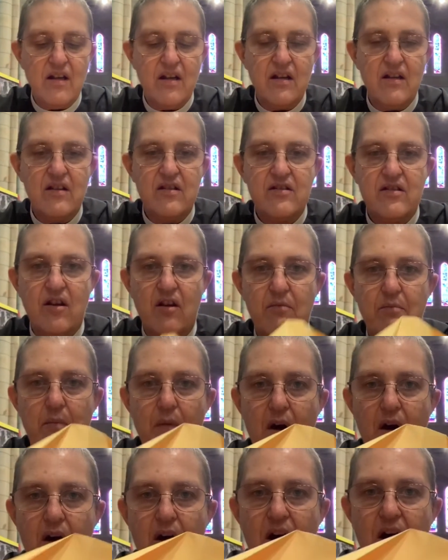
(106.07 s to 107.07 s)
So
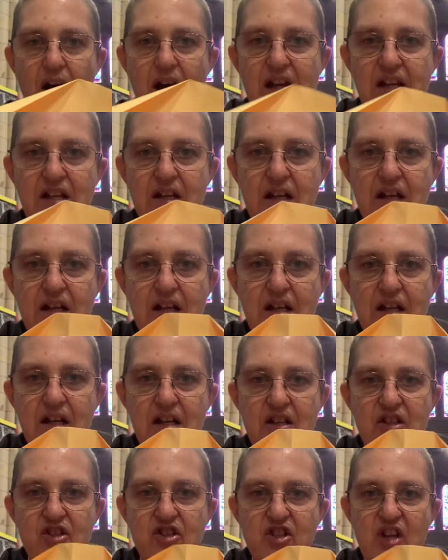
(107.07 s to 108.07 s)
my
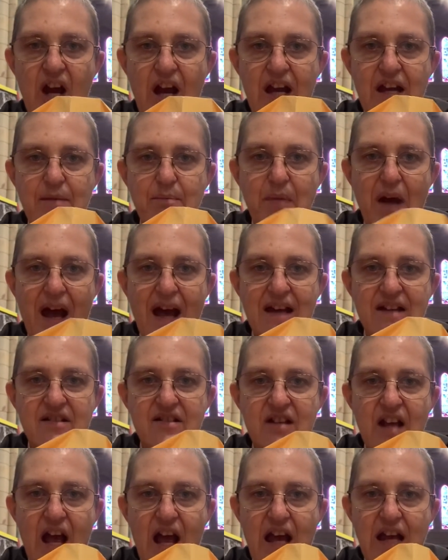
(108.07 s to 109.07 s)
shape has
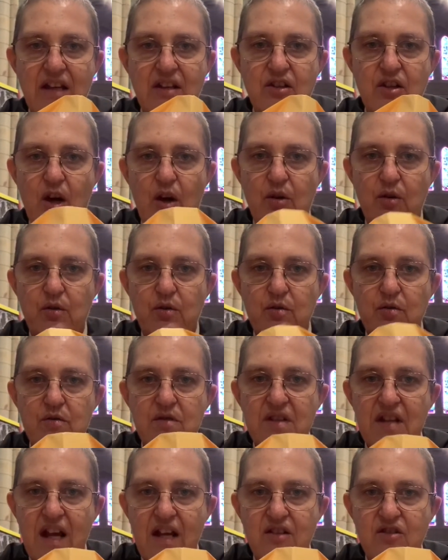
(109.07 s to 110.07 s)
a nose
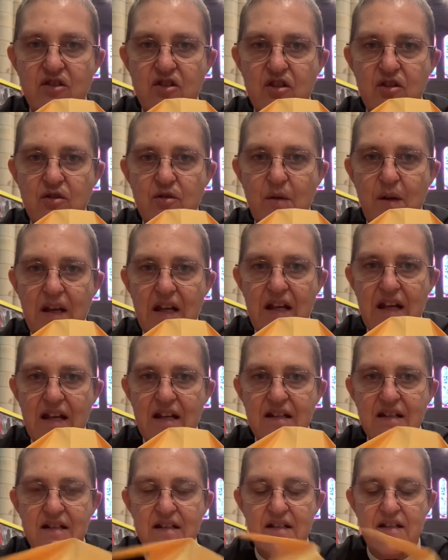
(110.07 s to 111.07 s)
and two
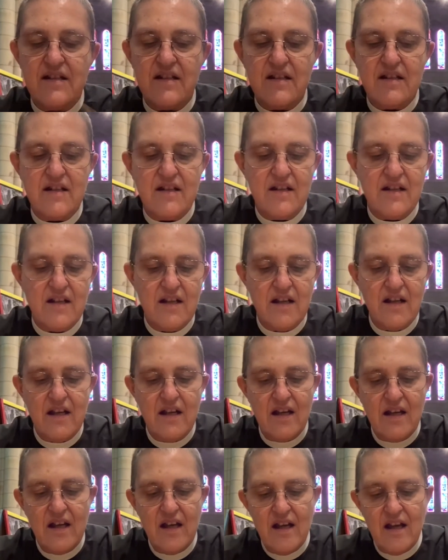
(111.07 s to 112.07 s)
ears.
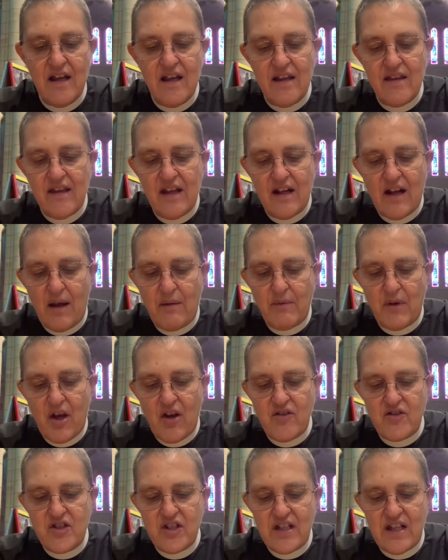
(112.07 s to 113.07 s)
And I'm going
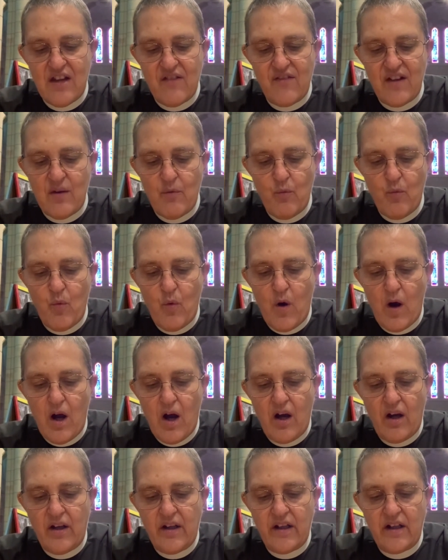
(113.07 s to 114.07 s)
to give it
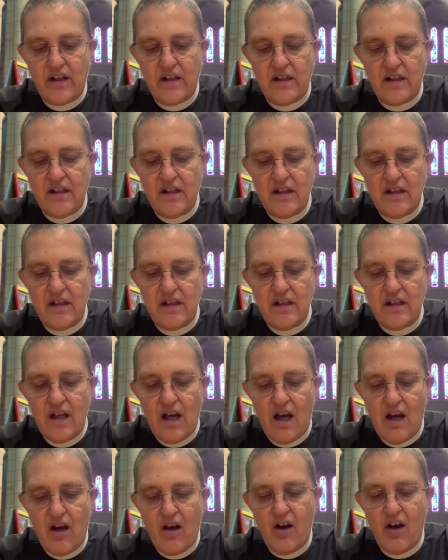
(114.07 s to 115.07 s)
one
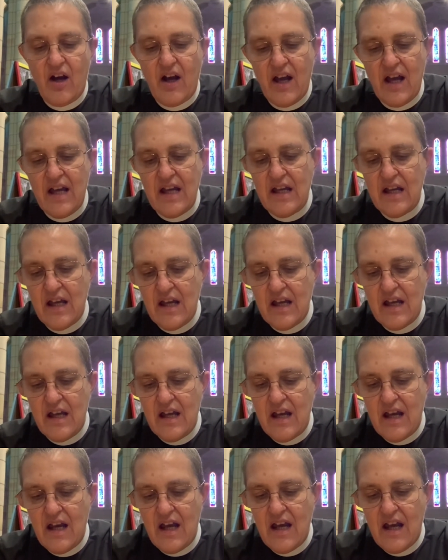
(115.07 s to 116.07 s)
eye
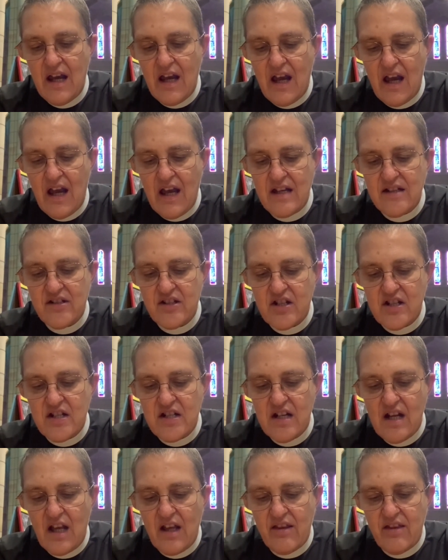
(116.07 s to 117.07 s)
and
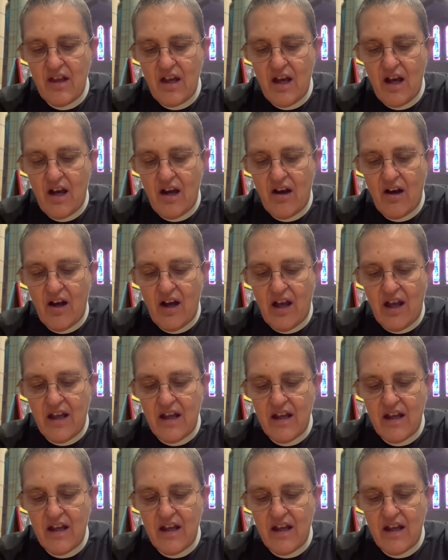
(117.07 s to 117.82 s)
another eye.